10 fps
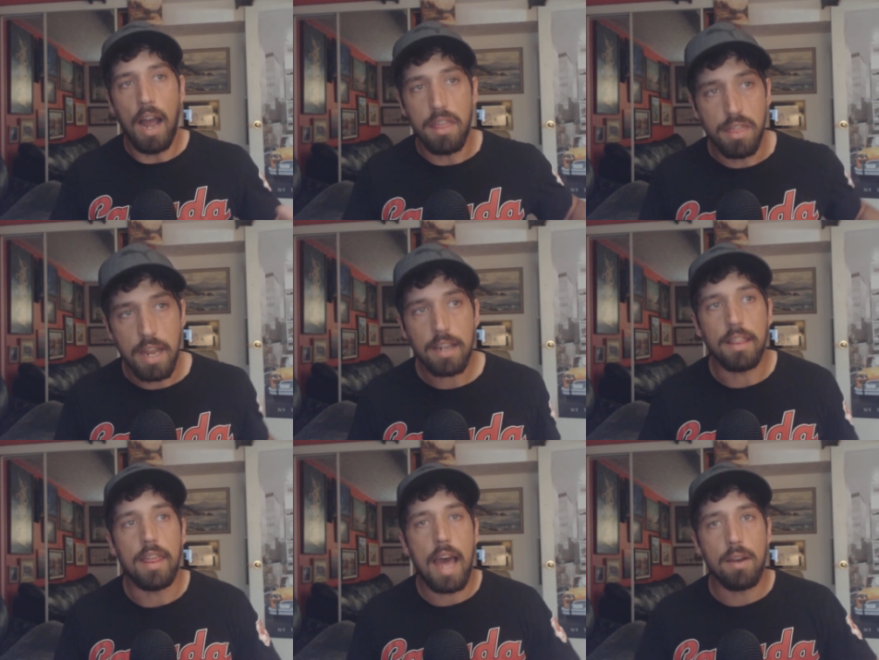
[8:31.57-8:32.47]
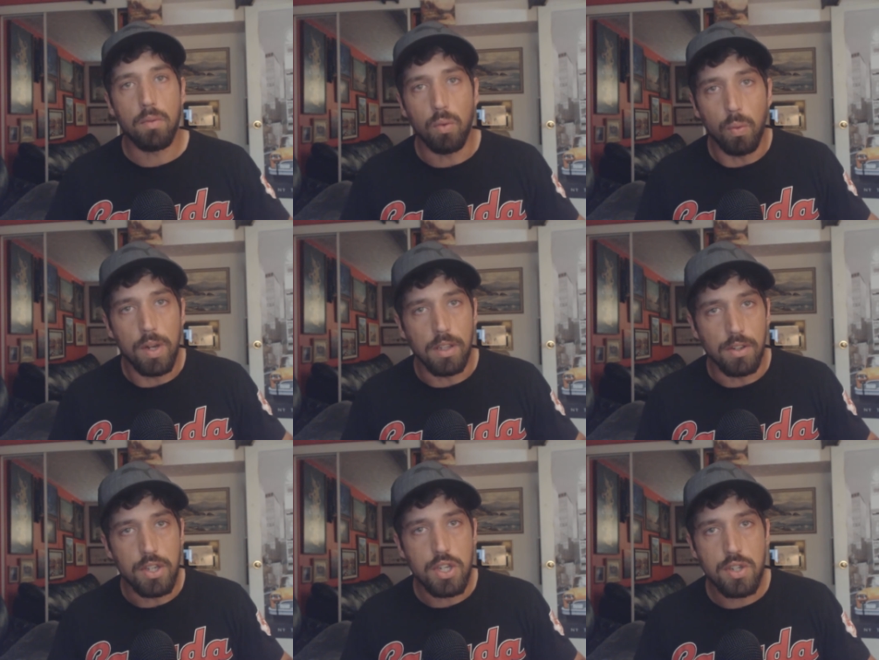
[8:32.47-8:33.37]
I think that
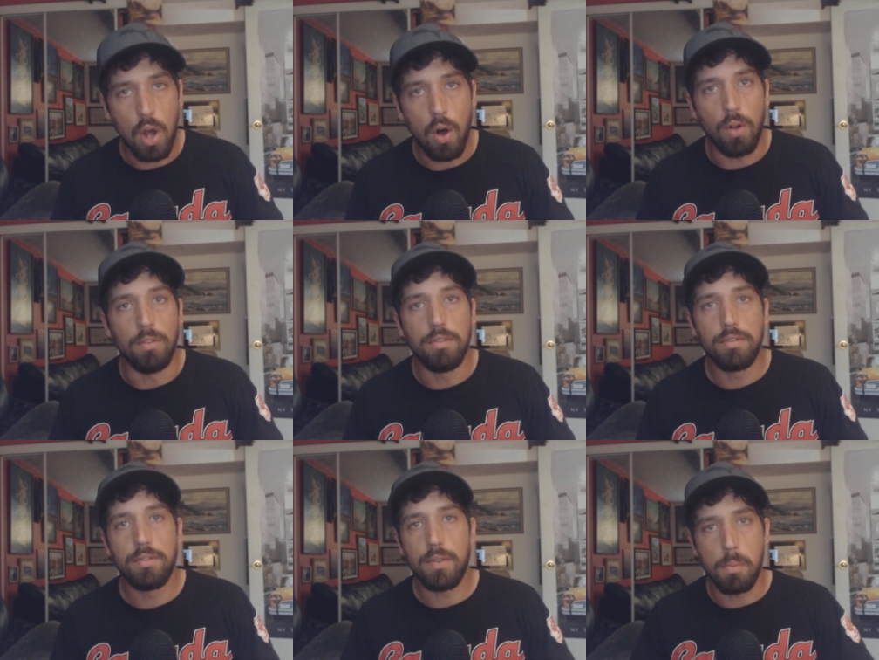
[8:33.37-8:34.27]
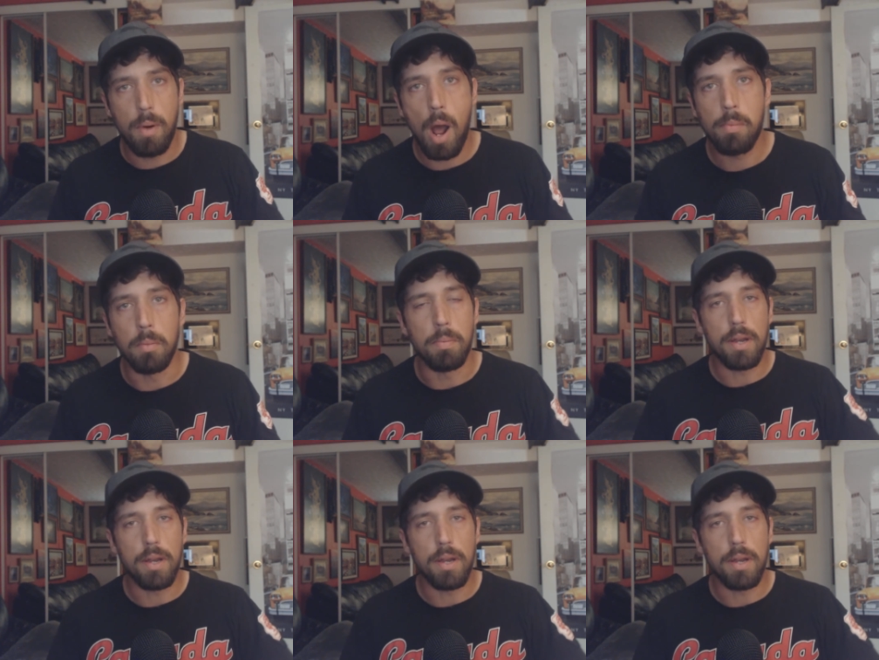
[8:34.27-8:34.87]
will solve the problem.